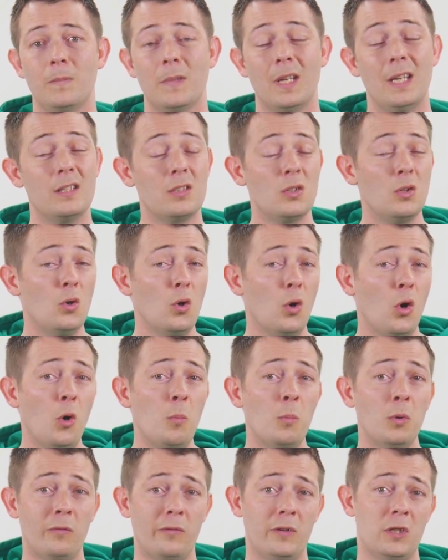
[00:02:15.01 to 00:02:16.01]
It's
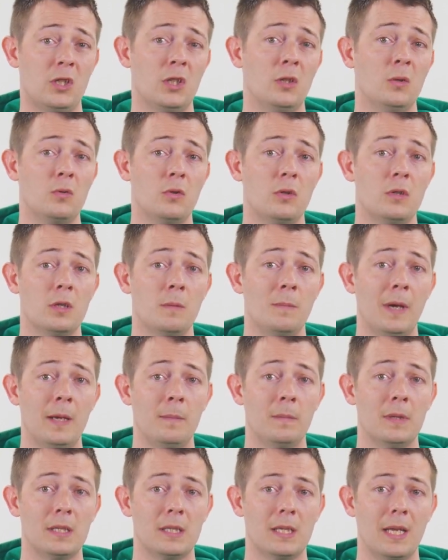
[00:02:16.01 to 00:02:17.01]
normal for children to
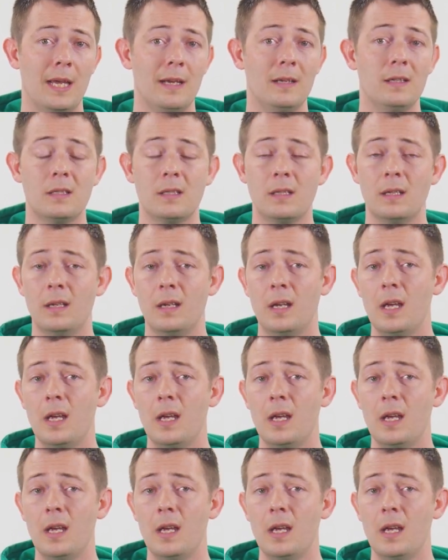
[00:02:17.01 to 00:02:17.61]
make mistakes,